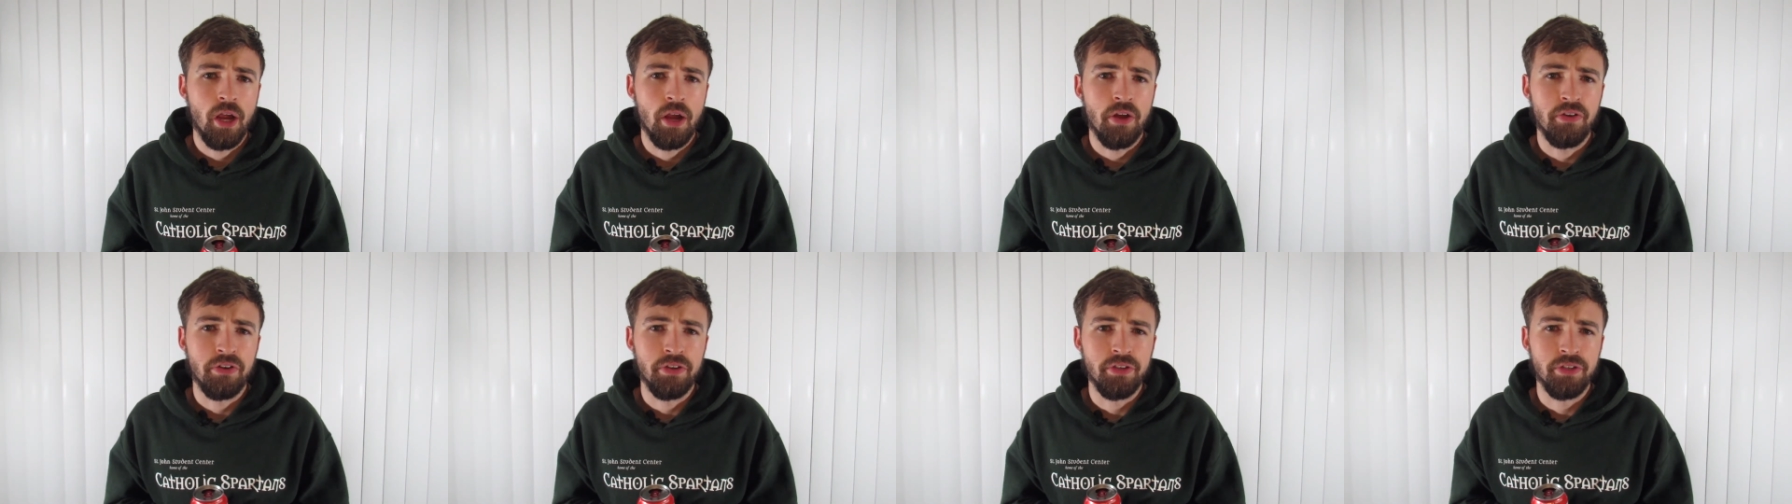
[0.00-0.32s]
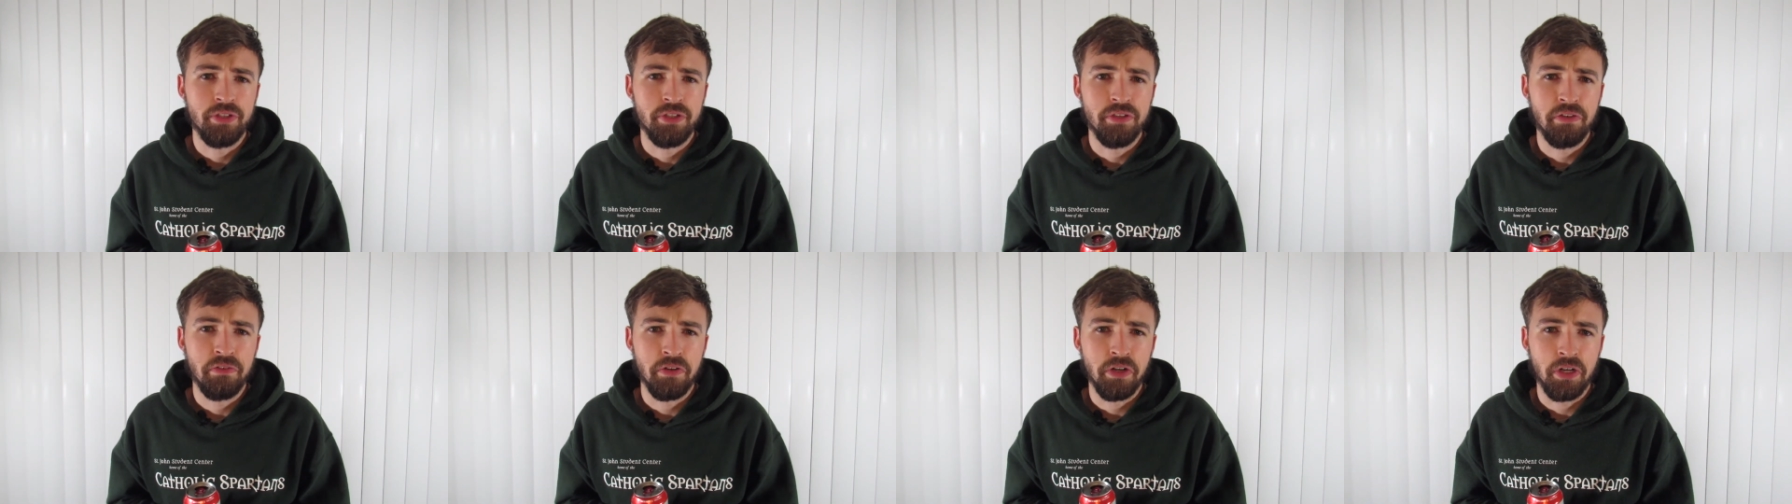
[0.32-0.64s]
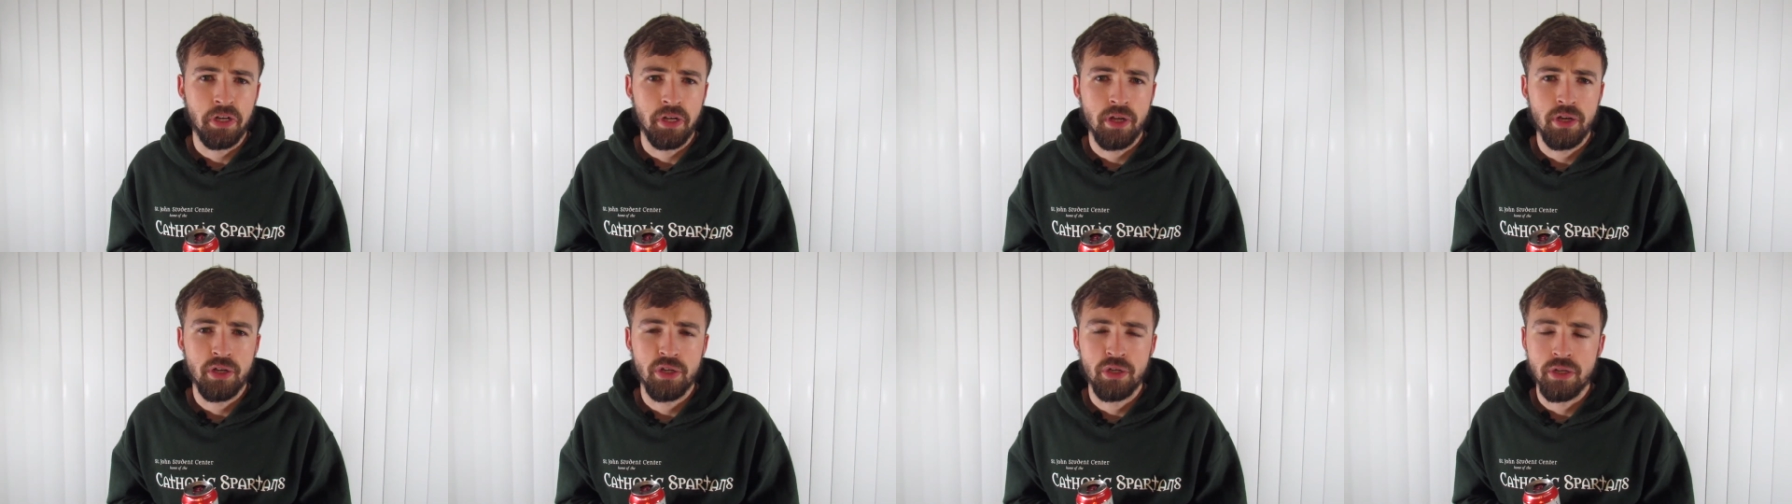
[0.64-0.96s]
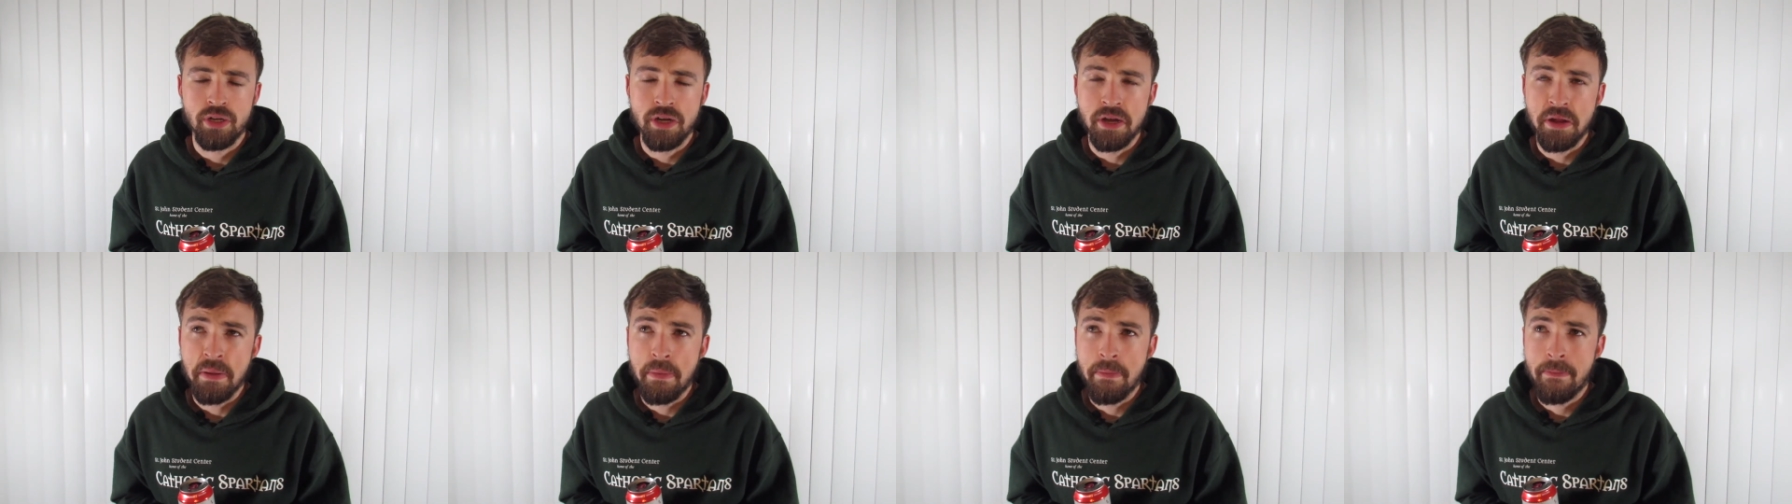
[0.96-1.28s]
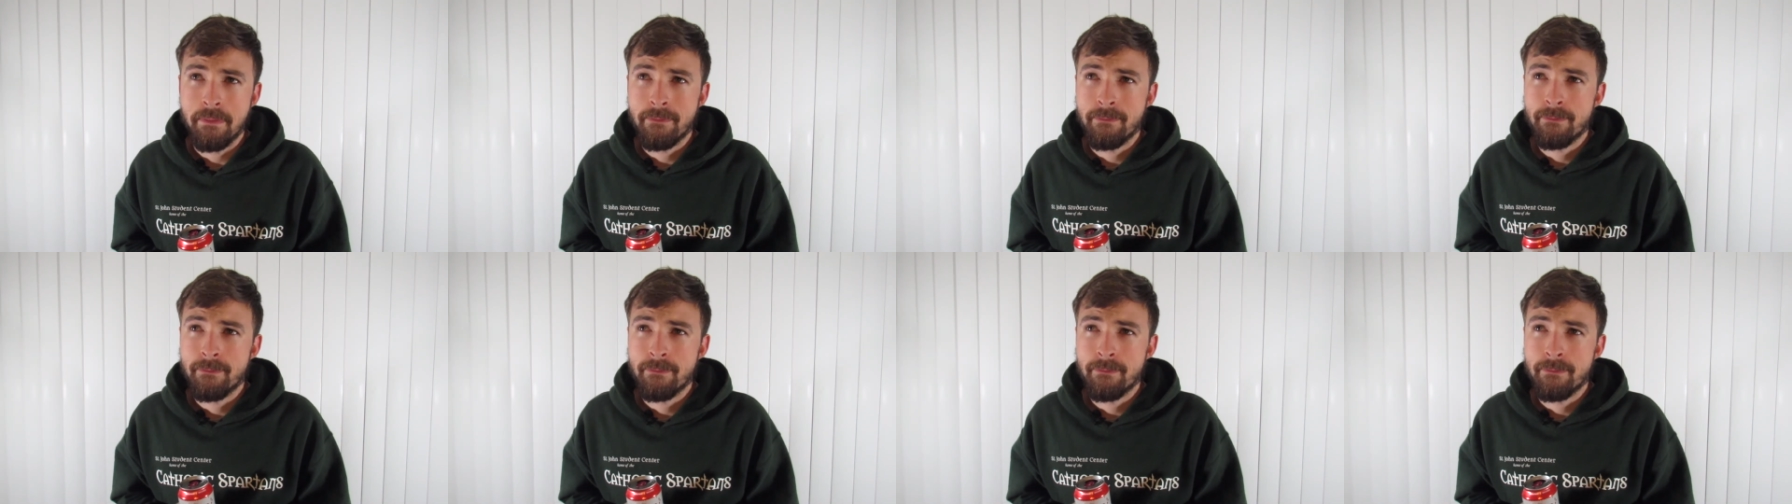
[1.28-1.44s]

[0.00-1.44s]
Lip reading: areas of our country.